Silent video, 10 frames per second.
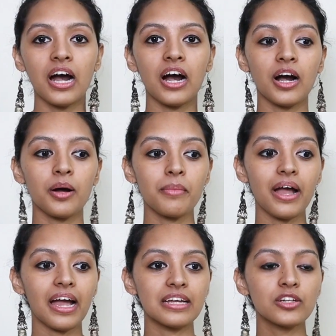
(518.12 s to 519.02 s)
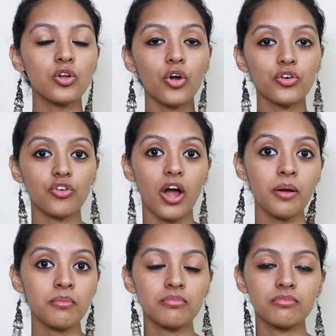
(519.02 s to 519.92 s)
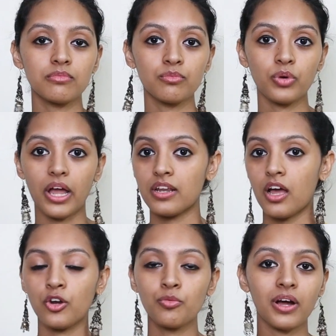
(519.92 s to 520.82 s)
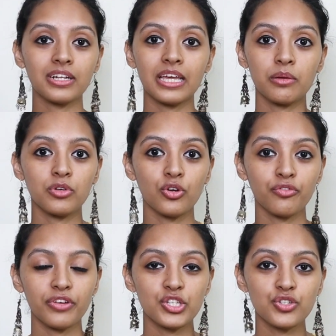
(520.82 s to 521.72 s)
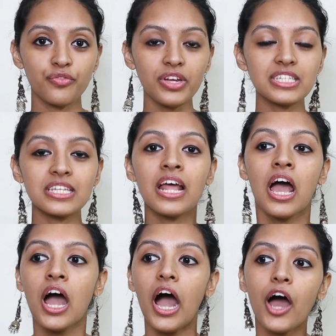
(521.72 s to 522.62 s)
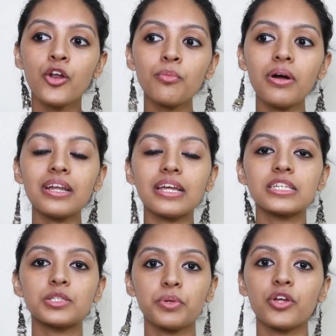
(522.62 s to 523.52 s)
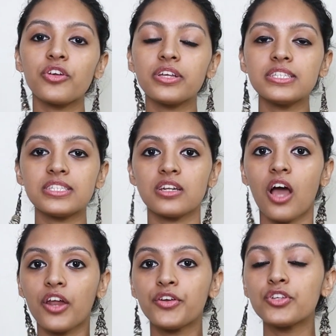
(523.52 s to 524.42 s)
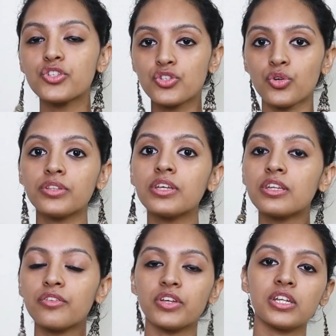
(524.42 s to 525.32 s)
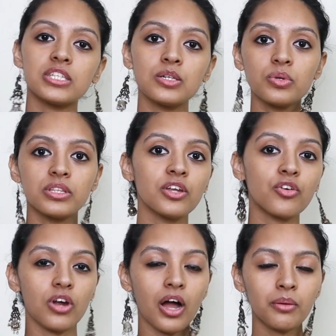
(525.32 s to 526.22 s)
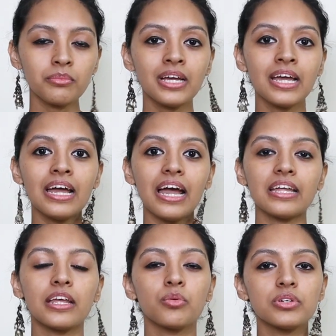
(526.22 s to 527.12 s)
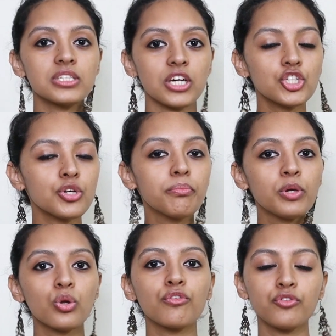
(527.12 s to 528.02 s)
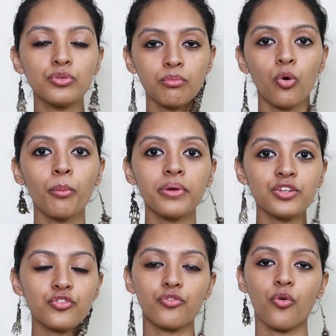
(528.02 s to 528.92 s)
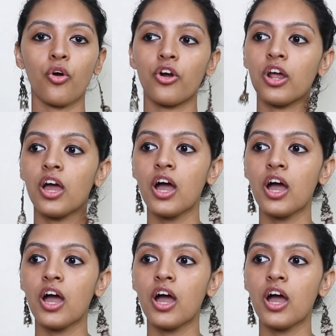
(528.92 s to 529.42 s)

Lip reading: and Lord Ram and Hanuman came, face to face, and Hanuman experienced and understood the divinity within Ram, and it was such a beautiful moment for